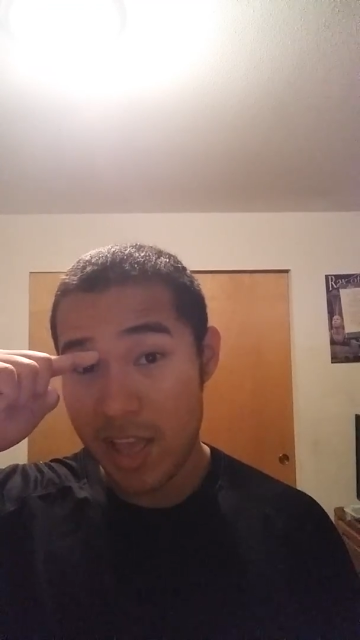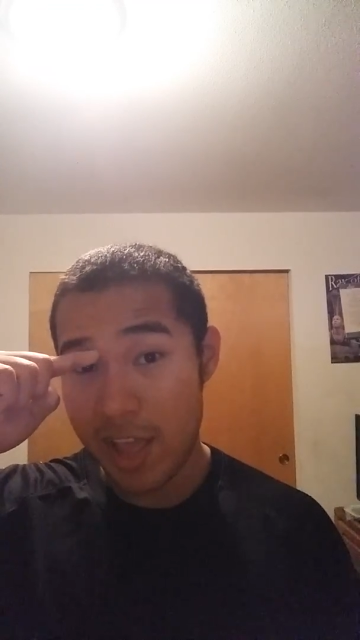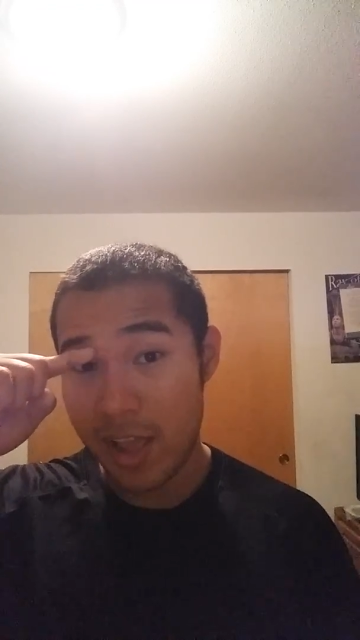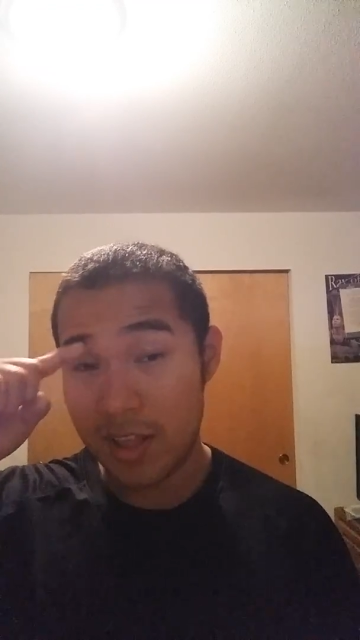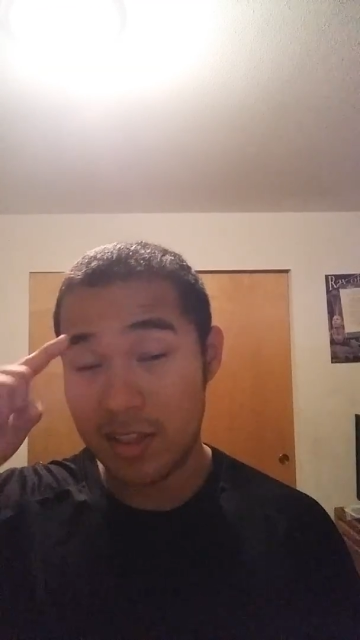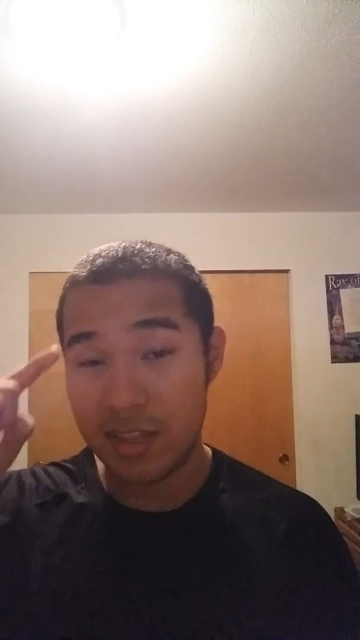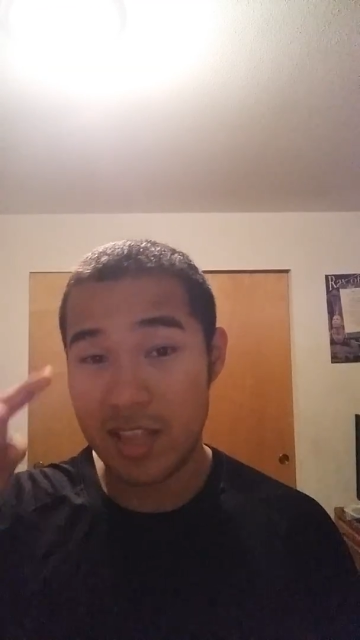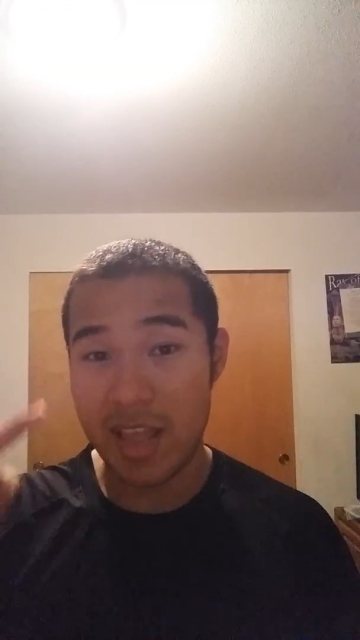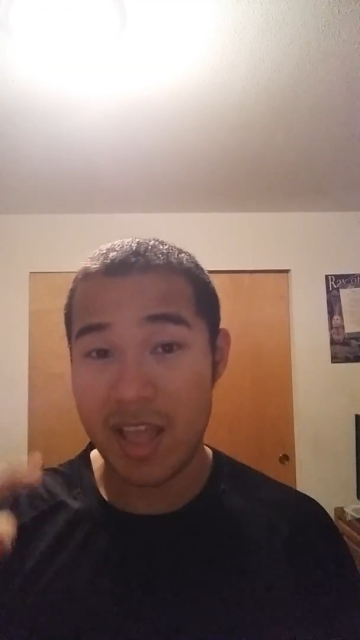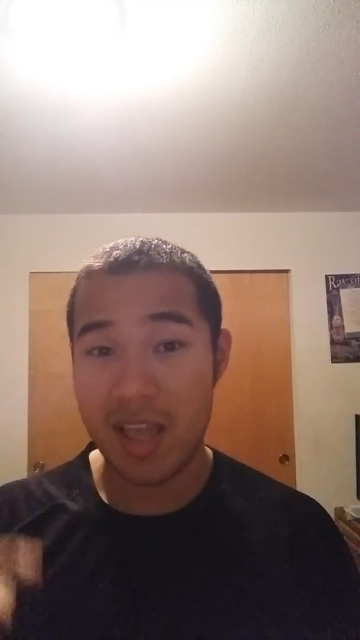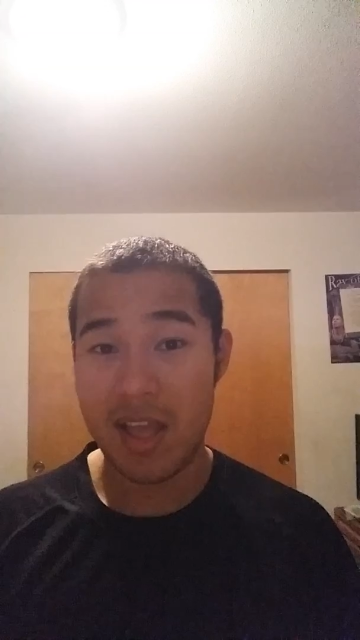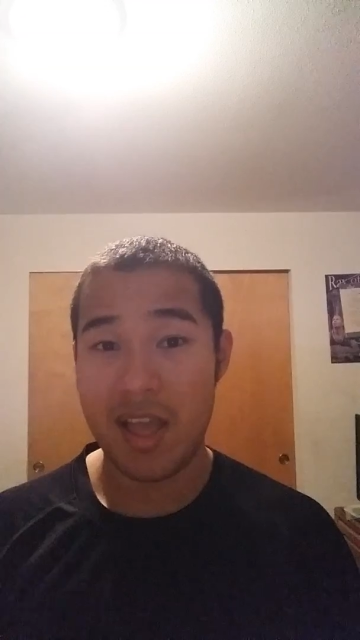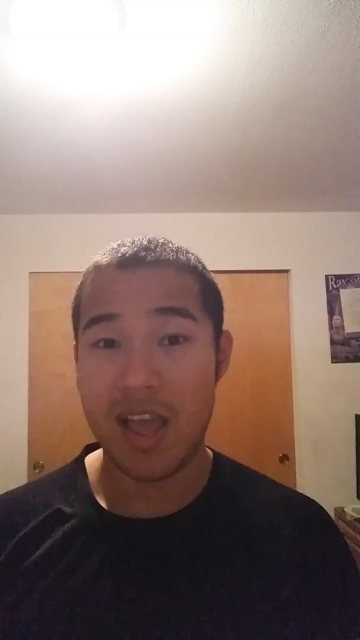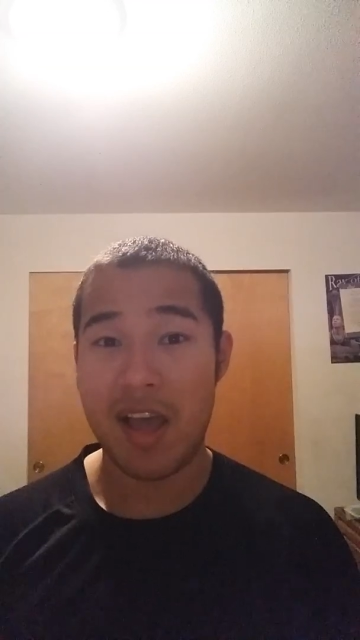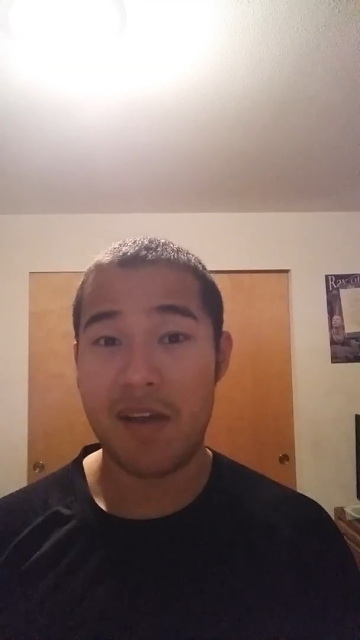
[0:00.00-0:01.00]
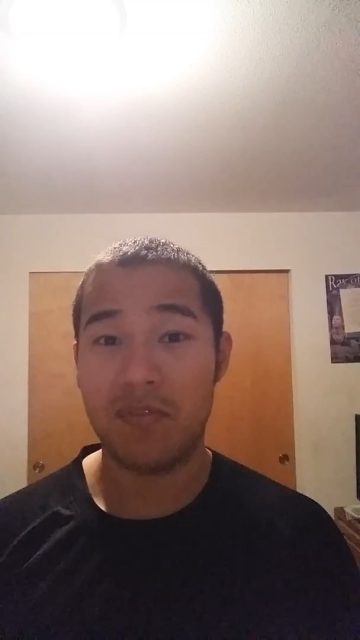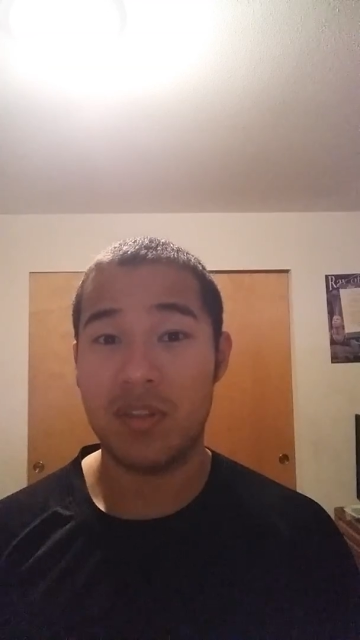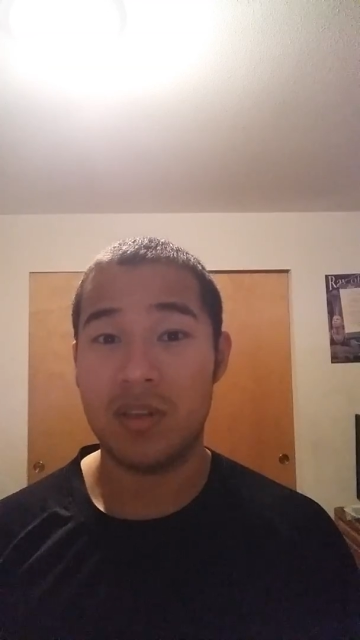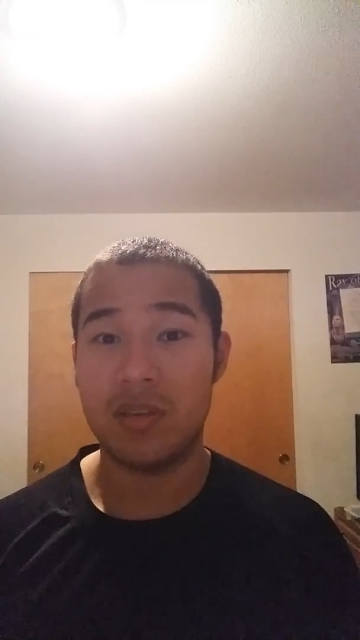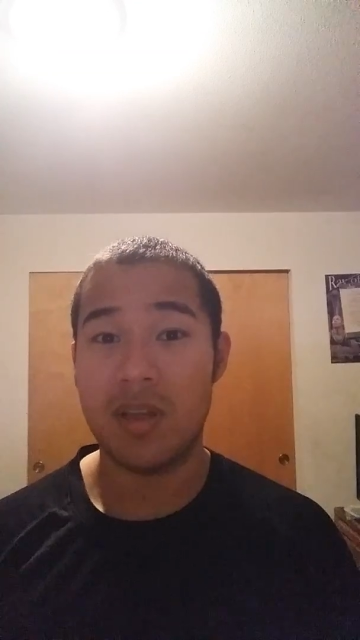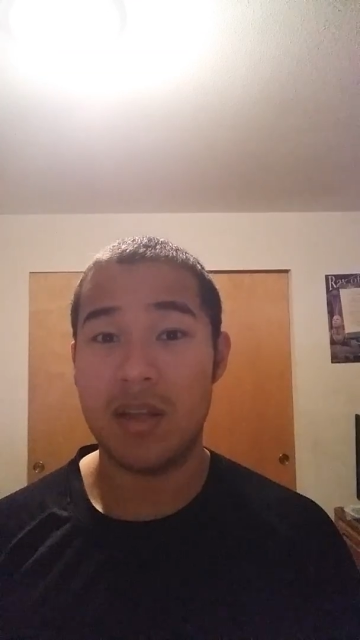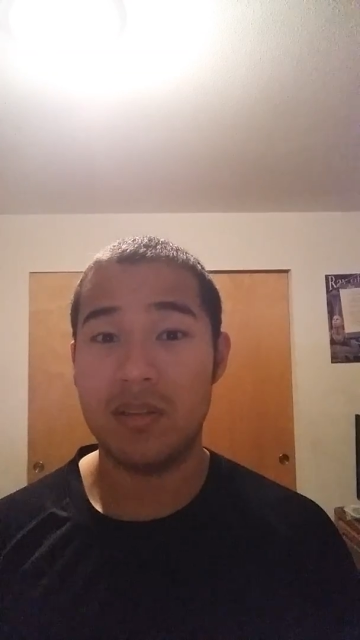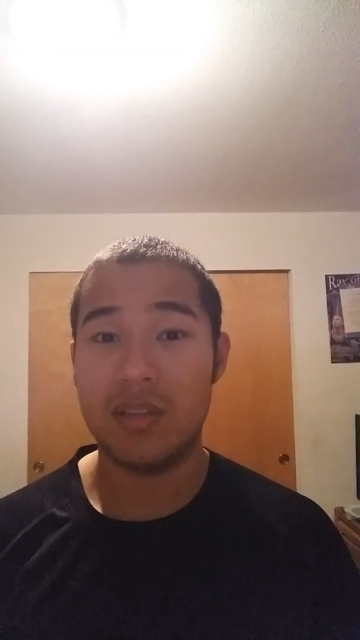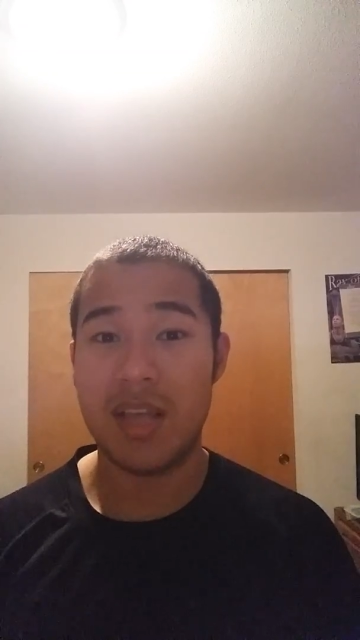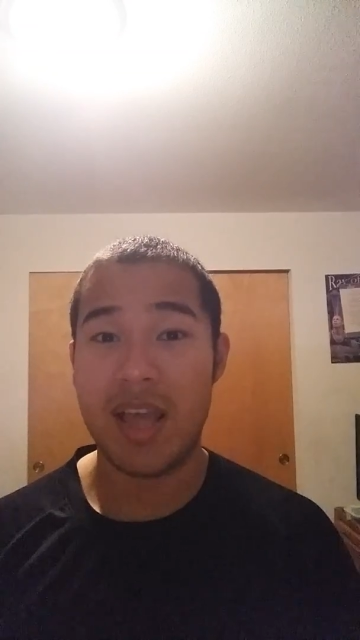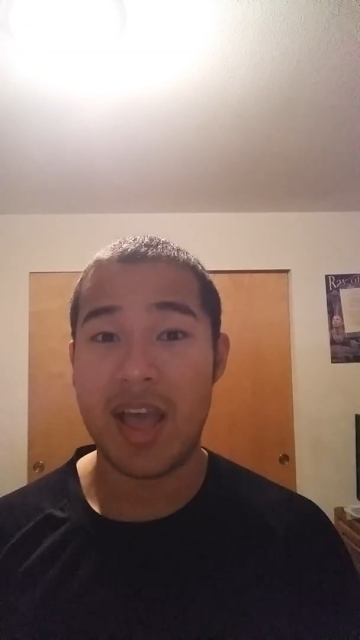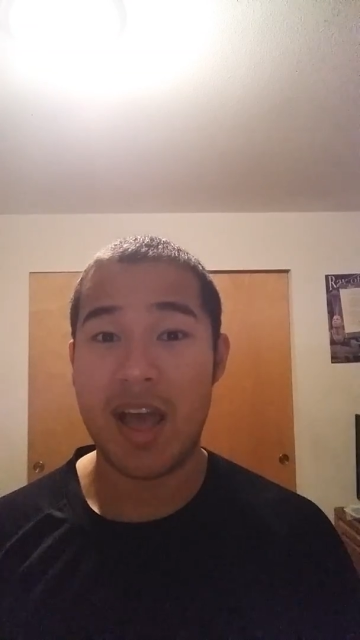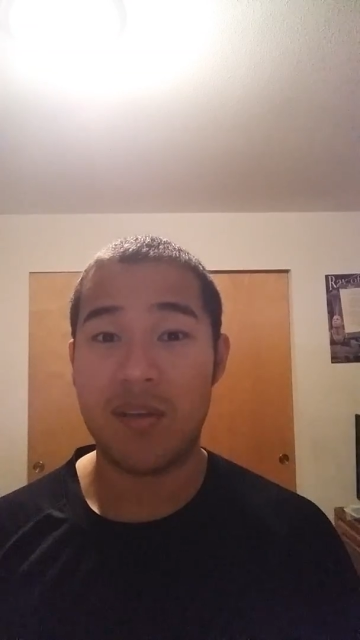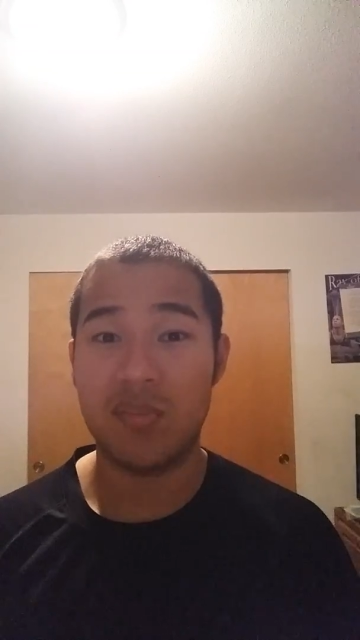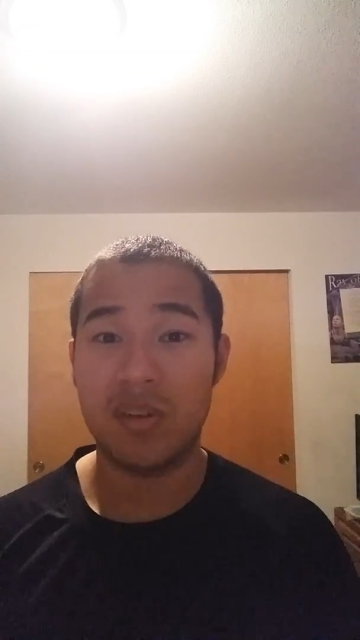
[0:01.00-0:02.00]
and they have the, the
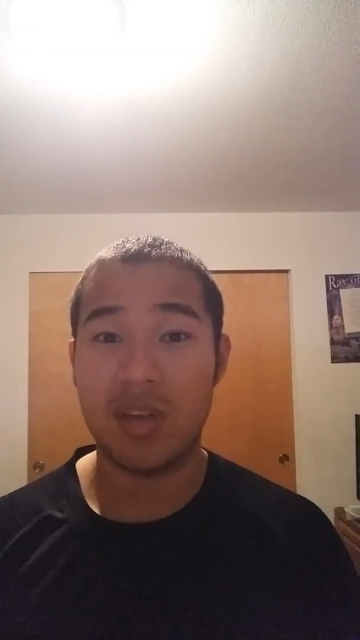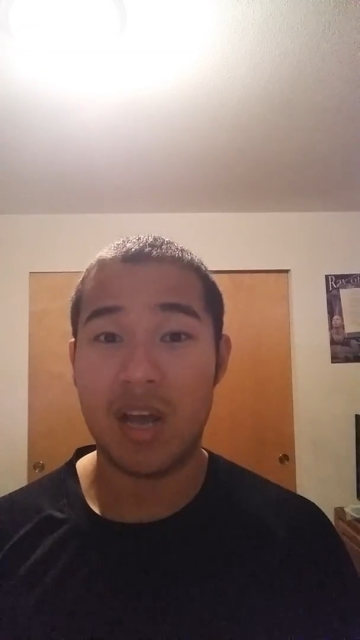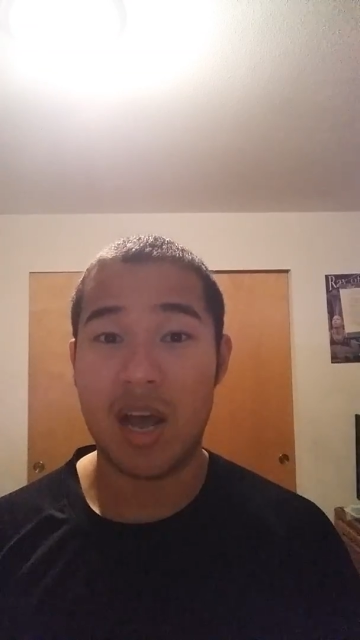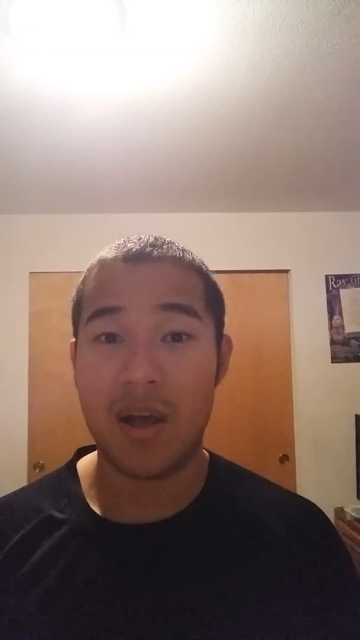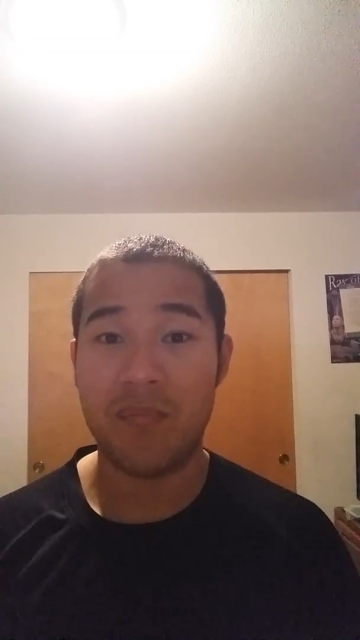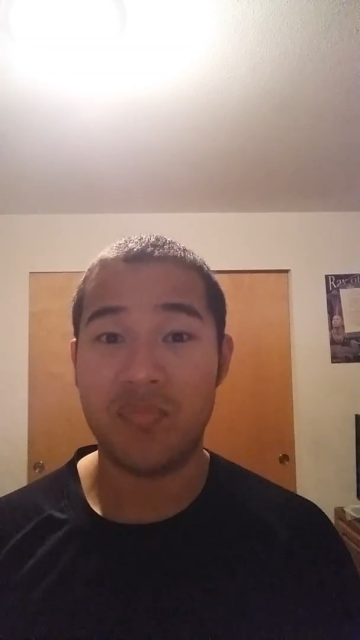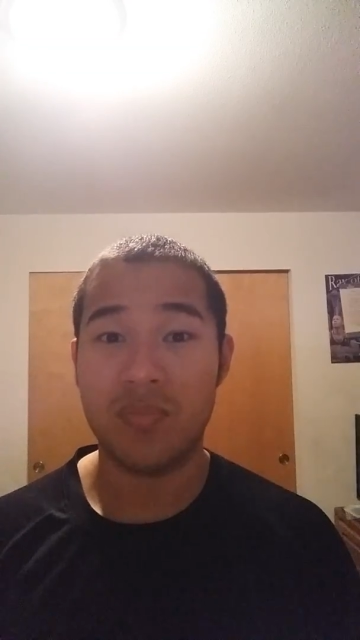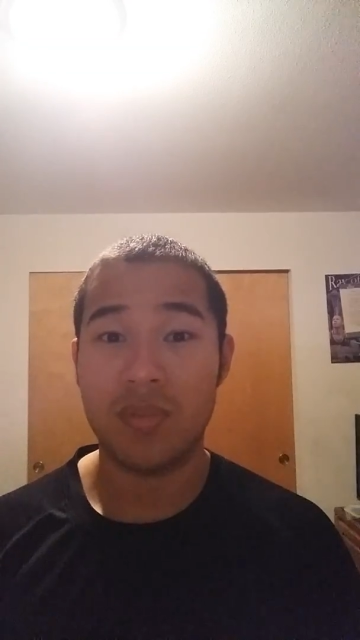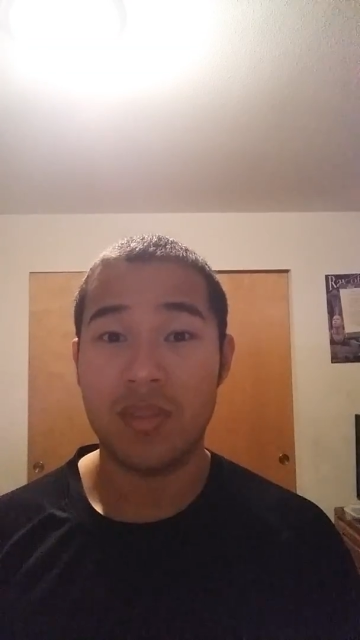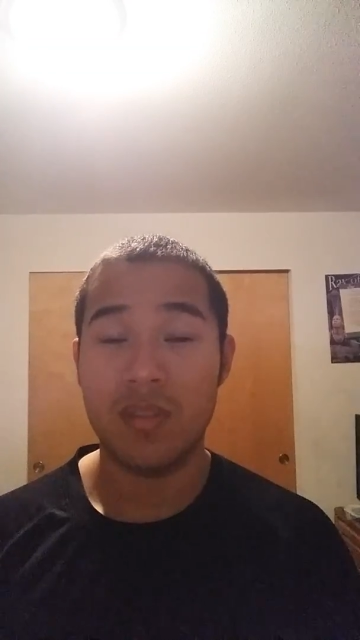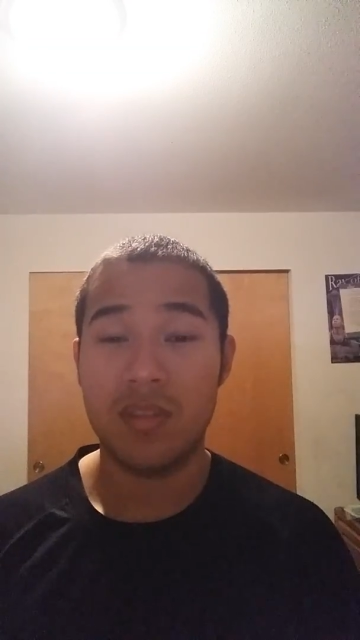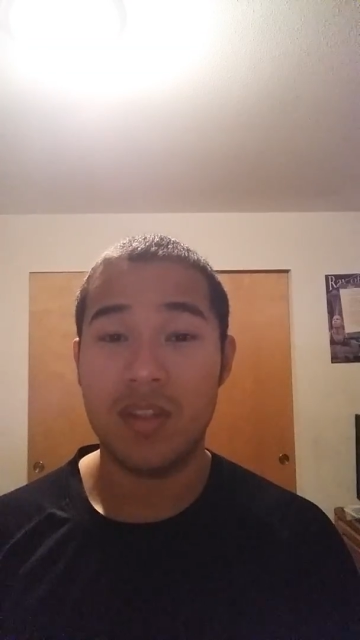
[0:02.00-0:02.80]
they have um